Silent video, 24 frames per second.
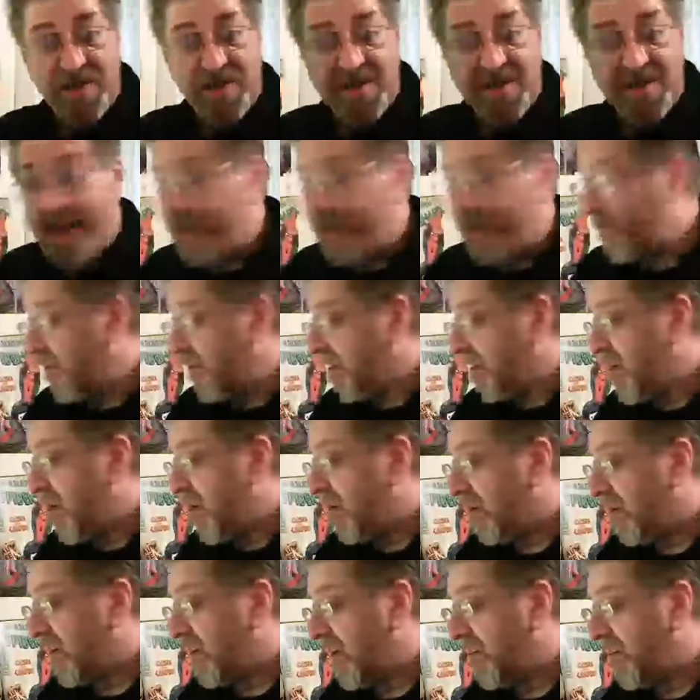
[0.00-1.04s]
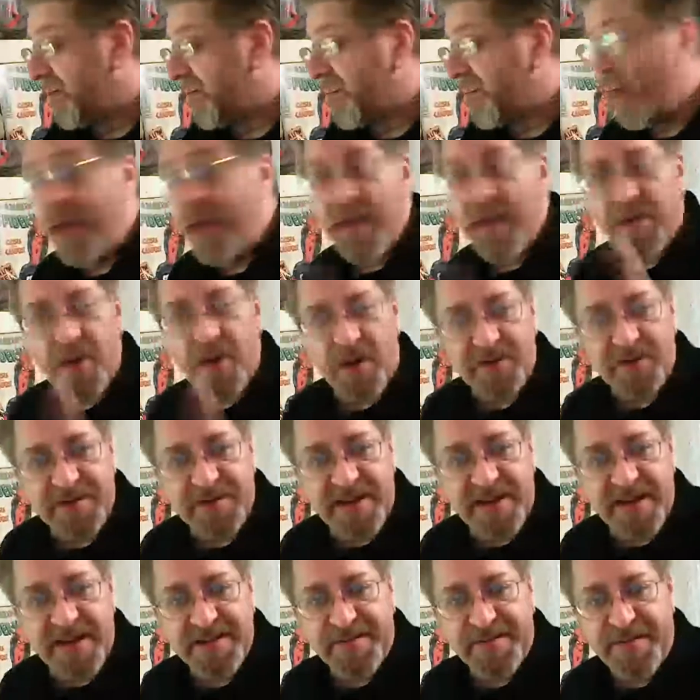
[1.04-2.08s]
signed when Carl comes. Carl
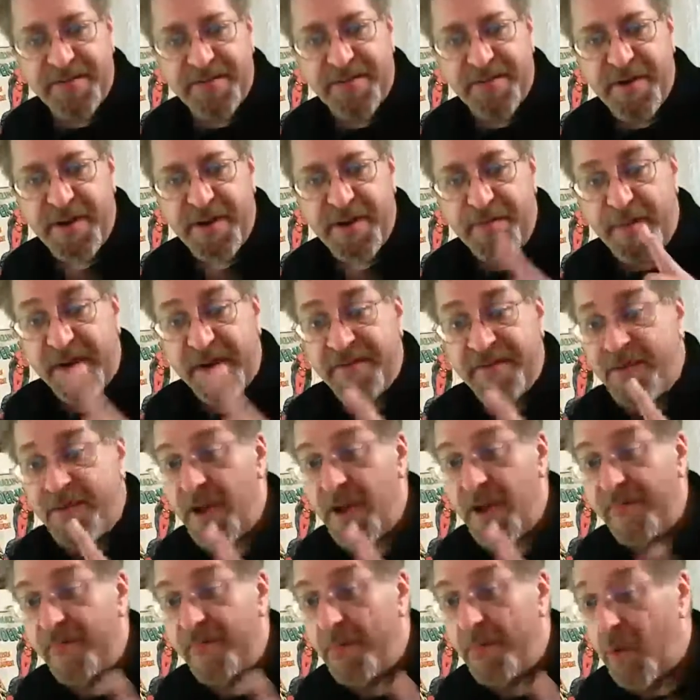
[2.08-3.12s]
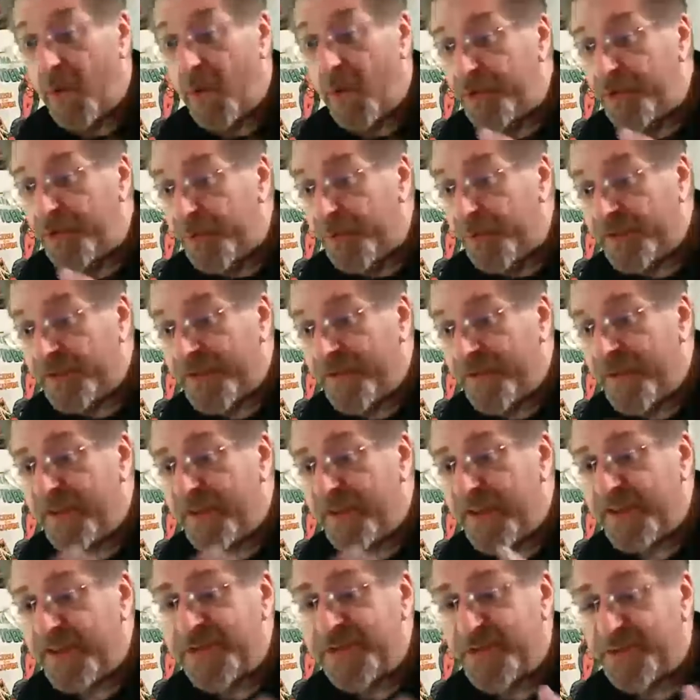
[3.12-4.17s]
signs for free, but if you have multiples, if he
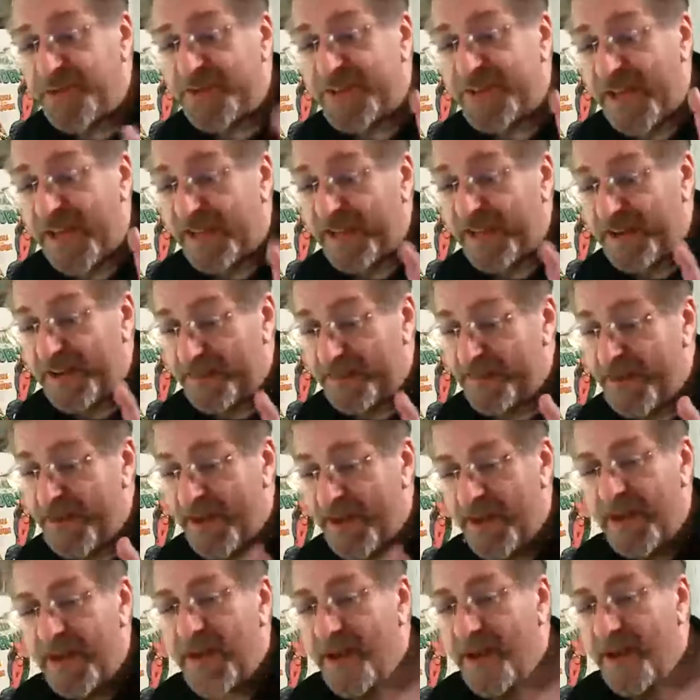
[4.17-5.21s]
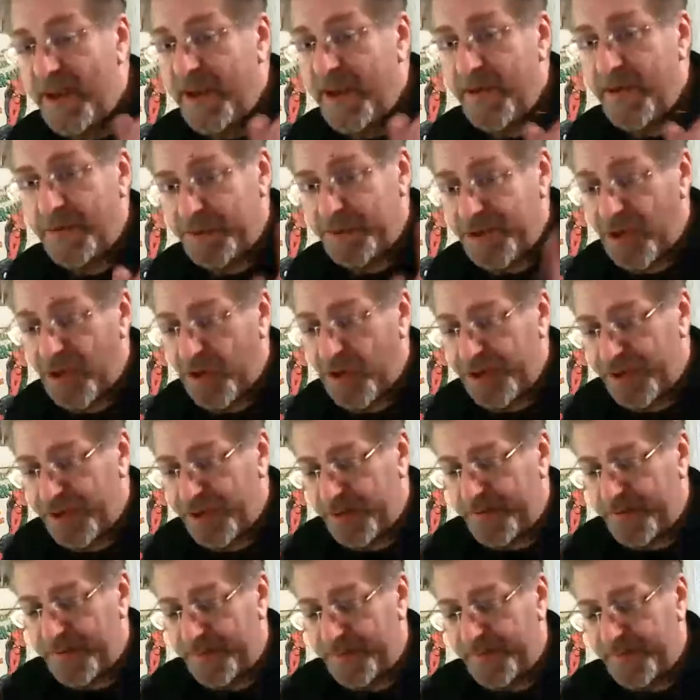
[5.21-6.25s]
thinks you're selling them, he'll charge
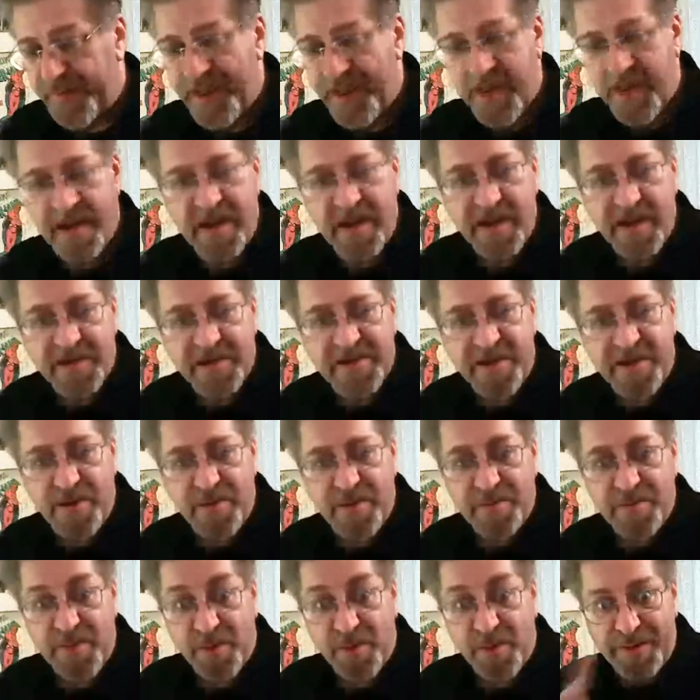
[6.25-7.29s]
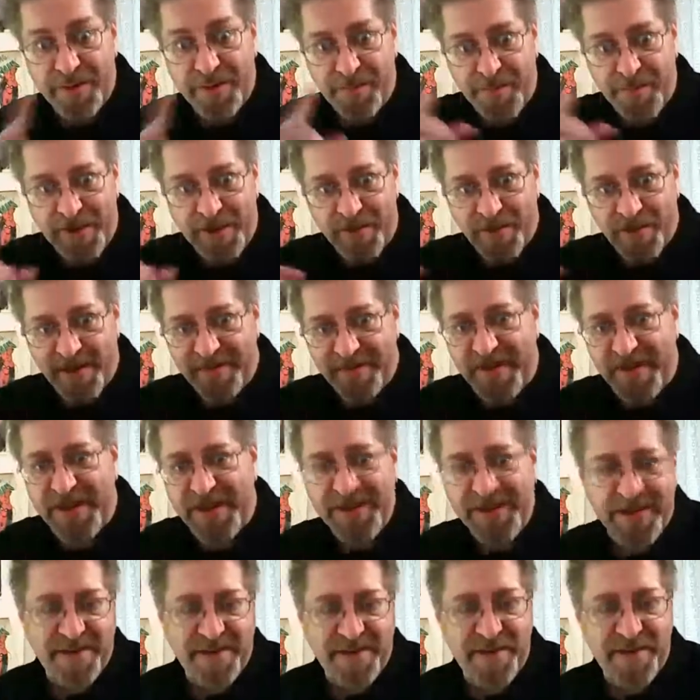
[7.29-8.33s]
you. So only bring one of
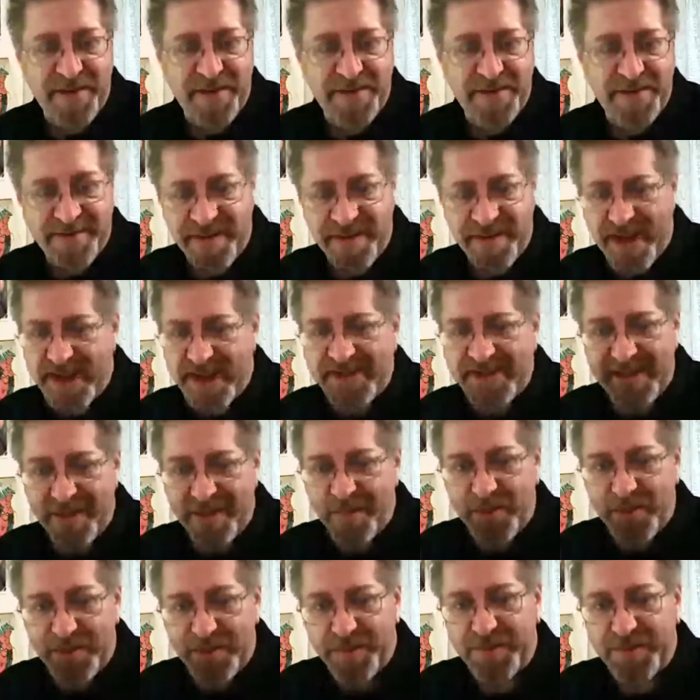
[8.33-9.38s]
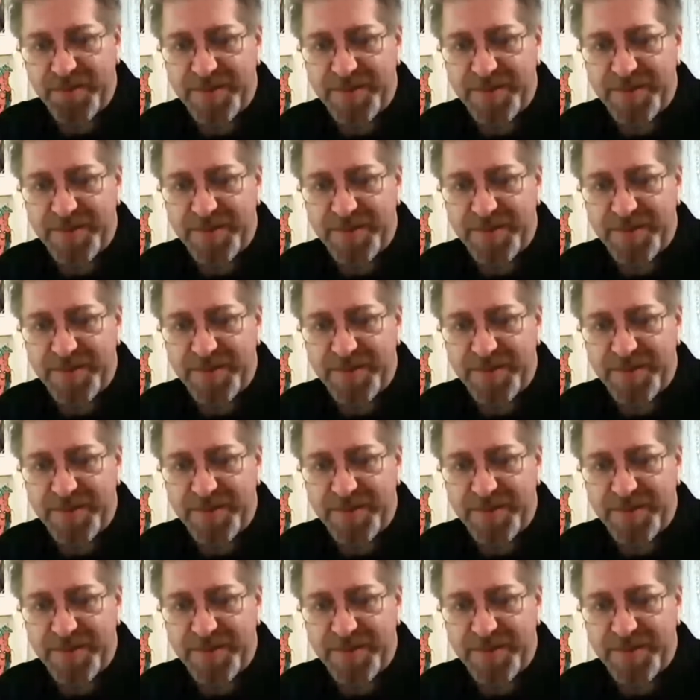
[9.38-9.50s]
each, and I see him multiple